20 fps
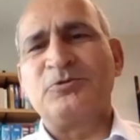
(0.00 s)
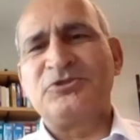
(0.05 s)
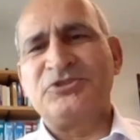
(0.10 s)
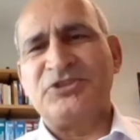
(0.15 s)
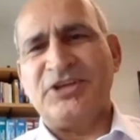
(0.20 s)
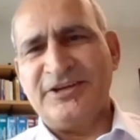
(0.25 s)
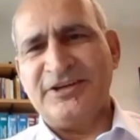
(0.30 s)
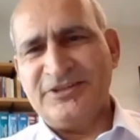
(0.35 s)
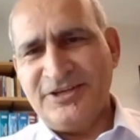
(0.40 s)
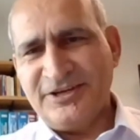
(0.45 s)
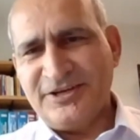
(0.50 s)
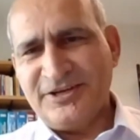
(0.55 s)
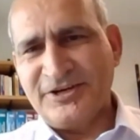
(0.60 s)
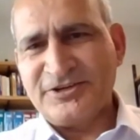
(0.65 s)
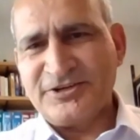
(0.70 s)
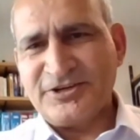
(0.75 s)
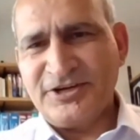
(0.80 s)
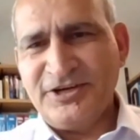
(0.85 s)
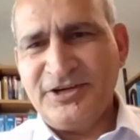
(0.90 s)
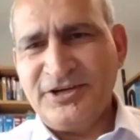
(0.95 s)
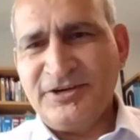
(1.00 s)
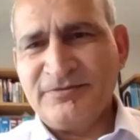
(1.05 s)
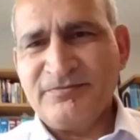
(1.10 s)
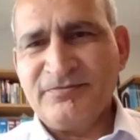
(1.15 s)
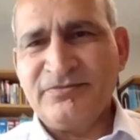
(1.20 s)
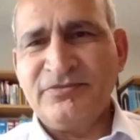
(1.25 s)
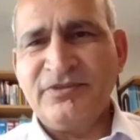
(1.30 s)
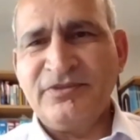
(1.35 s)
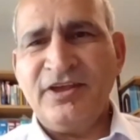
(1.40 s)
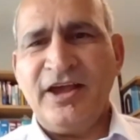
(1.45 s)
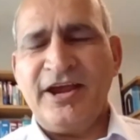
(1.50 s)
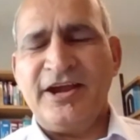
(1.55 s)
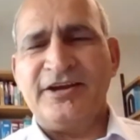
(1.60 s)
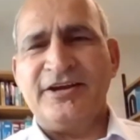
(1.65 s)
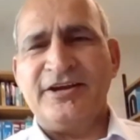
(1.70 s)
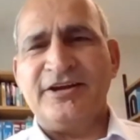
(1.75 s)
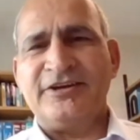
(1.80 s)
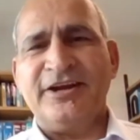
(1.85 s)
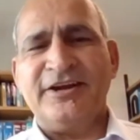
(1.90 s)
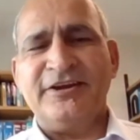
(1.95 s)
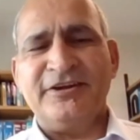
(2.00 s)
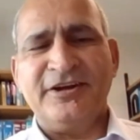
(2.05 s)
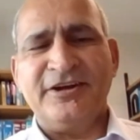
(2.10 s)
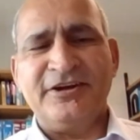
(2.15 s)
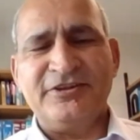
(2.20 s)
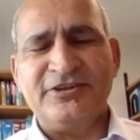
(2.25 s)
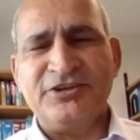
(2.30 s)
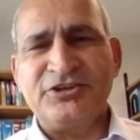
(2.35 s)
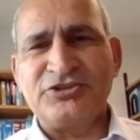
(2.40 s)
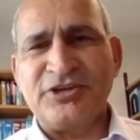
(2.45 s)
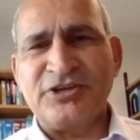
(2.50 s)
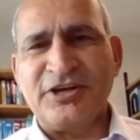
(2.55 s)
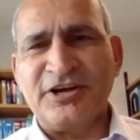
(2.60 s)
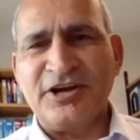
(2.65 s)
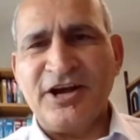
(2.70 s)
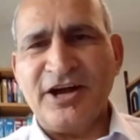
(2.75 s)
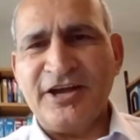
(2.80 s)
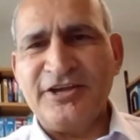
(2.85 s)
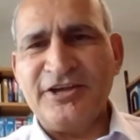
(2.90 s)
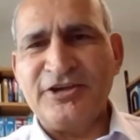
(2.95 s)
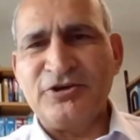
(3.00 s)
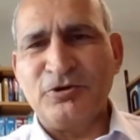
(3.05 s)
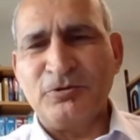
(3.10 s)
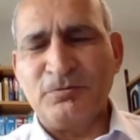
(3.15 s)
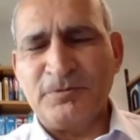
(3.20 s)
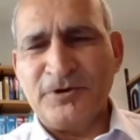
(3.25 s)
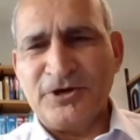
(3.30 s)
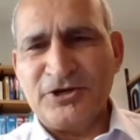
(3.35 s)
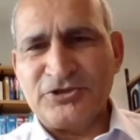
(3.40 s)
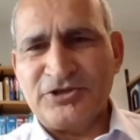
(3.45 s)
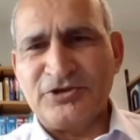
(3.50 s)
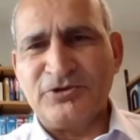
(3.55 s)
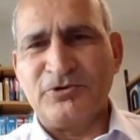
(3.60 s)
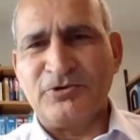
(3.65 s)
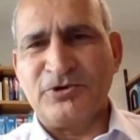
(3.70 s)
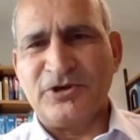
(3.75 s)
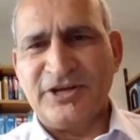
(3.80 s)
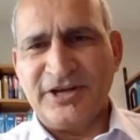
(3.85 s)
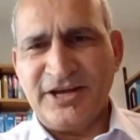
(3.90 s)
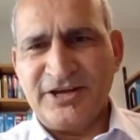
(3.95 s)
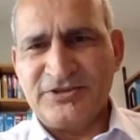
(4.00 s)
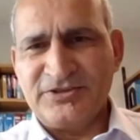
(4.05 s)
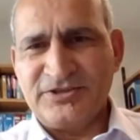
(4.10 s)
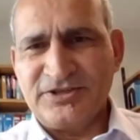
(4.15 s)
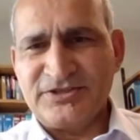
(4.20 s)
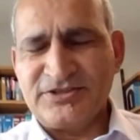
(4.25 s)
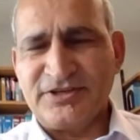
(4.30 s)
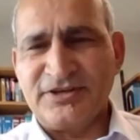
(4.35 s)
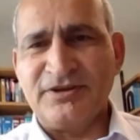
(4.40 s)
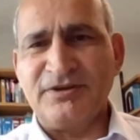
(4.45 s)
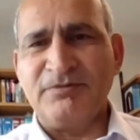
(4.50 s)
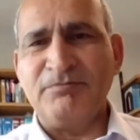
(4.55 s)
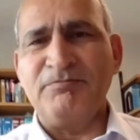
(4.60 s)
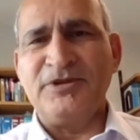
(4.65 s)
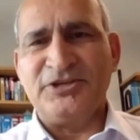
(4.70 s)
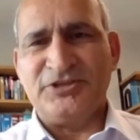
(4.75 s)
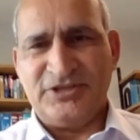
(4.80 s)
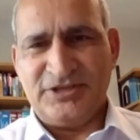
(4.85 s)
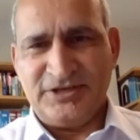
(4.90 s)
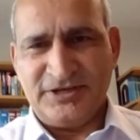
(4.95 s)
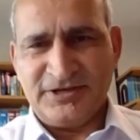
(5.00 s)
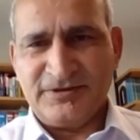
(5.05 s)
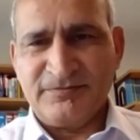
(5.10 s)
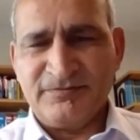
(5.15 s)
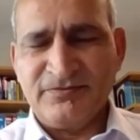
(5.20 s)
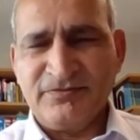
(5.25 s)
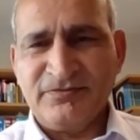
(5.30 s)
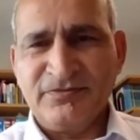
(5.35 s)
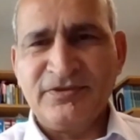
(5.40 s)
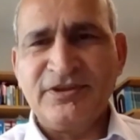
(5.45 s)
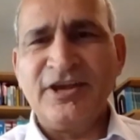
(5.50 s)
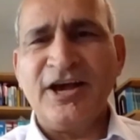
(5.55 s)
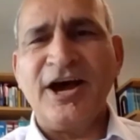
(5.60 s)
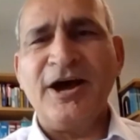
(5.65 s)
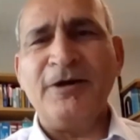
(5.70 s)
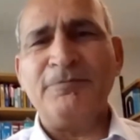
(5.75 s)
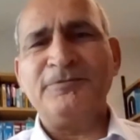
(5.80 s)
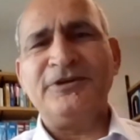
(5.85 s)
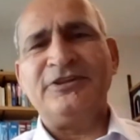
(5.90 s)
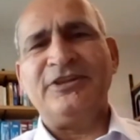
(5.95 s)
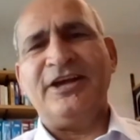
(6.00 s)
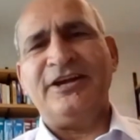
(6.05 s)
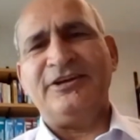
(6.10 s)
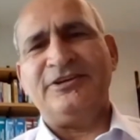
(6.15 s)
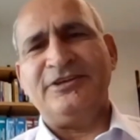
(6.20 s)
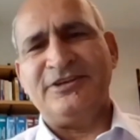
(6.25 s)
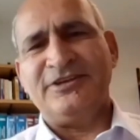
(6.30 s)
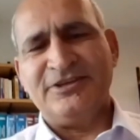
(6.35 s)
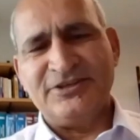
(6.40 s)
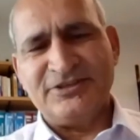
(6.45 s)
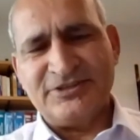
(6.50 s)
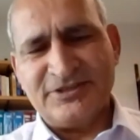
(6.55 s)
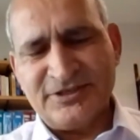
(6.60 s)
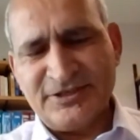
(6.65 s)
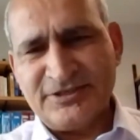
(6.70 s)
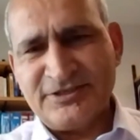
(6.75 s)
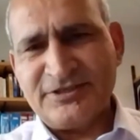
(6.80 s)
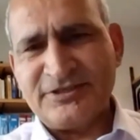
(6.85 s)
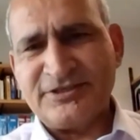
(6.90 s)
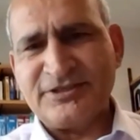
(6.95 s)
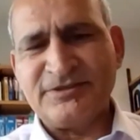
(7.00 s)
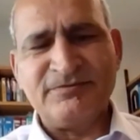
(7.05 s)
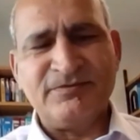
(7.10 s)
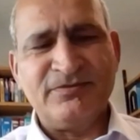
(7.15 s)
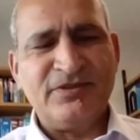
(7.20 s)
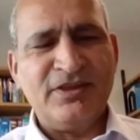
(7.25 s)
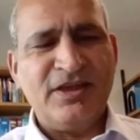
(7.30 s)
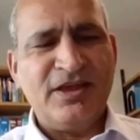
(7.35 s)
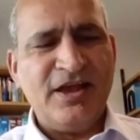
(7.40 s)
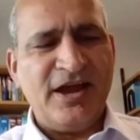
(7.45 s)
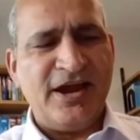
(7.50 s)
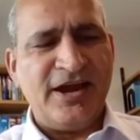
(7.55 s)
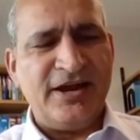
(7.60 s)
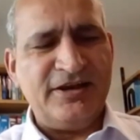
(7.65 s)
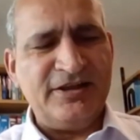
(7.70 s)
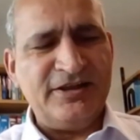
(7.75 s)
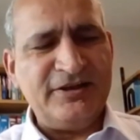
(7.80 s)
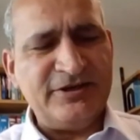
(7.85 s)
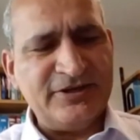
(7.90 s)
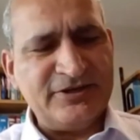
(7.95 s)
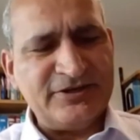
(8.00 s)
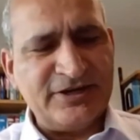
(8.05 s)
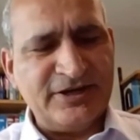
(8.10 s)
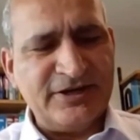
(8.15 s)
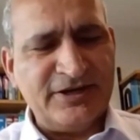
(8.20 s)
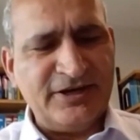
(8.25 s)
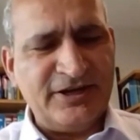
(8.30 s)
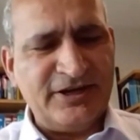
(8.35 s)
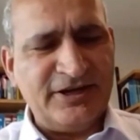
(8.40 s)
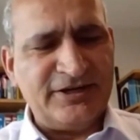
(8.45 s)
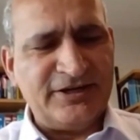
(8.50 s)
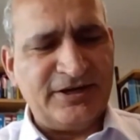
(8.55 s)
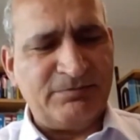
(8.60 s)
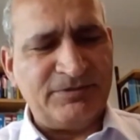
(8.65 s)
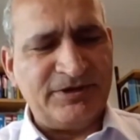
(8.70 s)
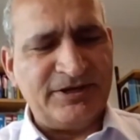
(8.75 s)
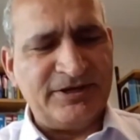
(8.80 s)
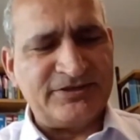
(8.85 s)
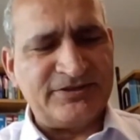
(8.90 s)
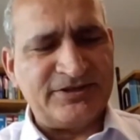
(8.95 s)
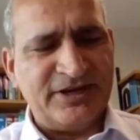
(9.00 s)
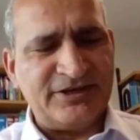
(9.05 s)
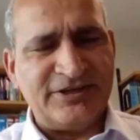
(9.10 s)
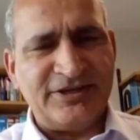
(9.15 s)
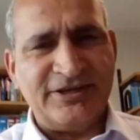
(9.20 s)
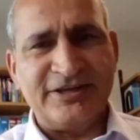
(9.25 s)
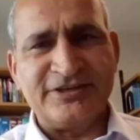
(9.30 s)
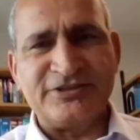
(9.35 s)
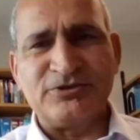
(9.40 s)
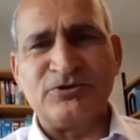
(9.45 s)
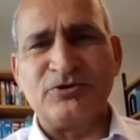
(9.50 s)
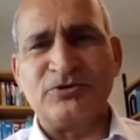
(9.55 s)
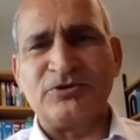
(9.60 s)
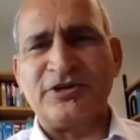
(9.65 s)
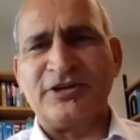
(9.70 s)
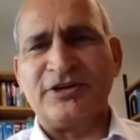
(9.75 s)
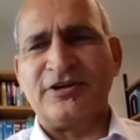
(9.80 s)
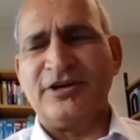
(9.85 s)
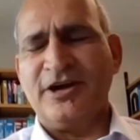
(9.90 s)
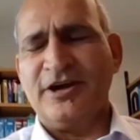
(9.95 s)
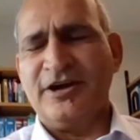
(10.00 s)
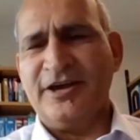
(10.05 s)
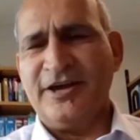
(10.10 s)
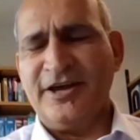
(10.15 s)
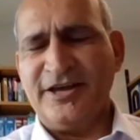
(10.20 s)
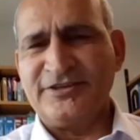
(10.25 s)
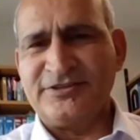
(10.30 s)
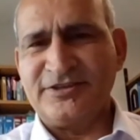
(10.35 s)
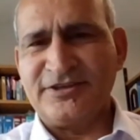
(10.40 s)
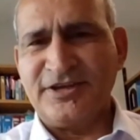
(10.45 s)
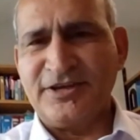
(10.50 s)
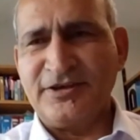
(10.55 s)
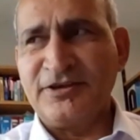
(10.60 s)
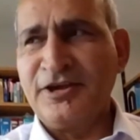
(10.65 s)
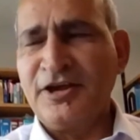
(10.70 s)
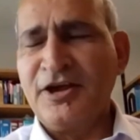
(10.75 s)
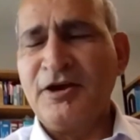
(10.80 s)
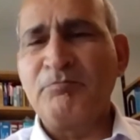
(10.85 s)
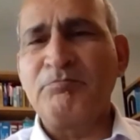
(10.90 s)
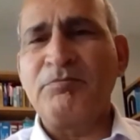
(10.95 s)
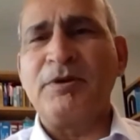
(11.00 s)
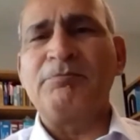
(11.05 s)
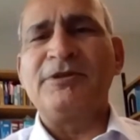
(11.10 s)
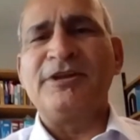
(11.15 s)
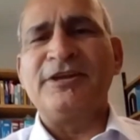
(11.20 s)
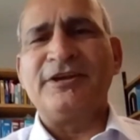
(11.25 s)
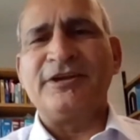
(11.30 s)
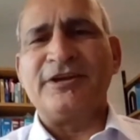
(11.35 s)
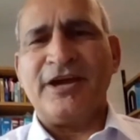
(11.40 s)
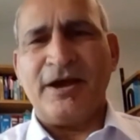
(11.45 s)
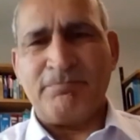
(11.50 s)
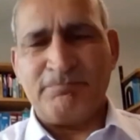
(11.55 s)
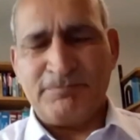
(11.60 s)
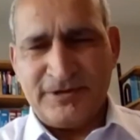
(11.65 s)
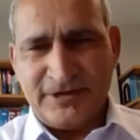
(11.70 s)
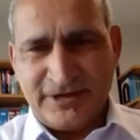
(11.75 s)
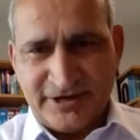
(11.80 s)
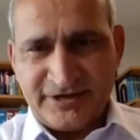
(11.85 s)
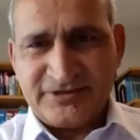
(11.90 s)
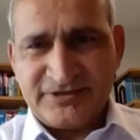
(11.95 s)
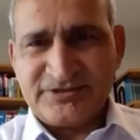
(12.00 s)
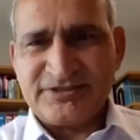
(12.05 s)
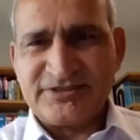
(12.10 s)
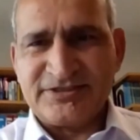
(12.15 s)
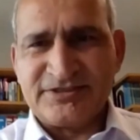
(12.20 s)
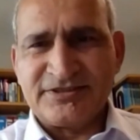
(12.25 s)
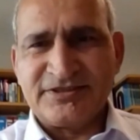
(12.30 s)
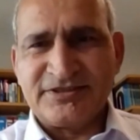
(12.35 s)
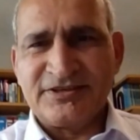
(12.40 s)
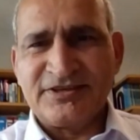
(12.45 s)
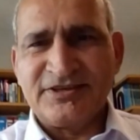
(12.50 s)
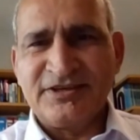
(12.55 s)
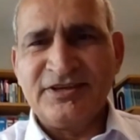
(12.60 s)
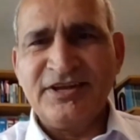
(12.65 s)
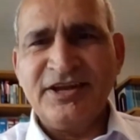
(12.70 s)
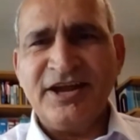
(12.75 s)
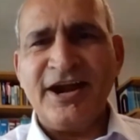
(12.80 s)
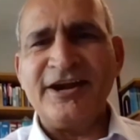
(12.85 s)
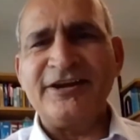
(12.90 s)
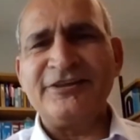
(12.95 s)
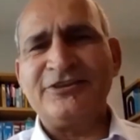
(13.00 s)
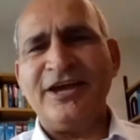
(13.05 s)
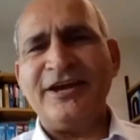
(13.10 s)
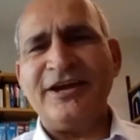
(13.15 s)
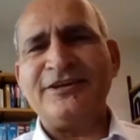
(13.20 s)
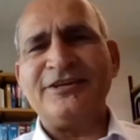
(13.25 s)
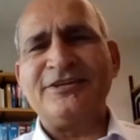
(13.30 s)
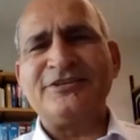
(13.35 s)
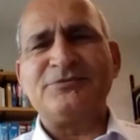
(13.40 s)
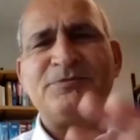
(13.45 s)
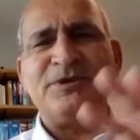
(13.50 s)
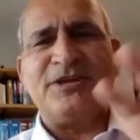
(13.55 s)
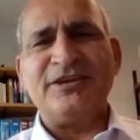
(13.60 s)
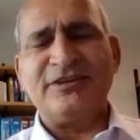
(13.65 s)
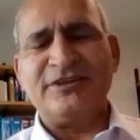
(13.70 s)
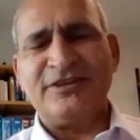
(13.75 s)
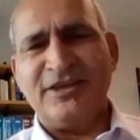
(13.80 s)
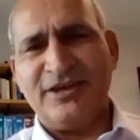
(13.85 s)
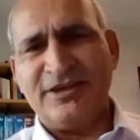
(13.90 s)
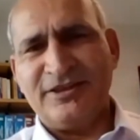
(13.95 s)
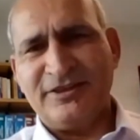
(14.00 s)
outside the country and attended the Shanghai Cooperation Organization meeting. After that, he returned, and in return, it appears that he has a public appearance, and that is causing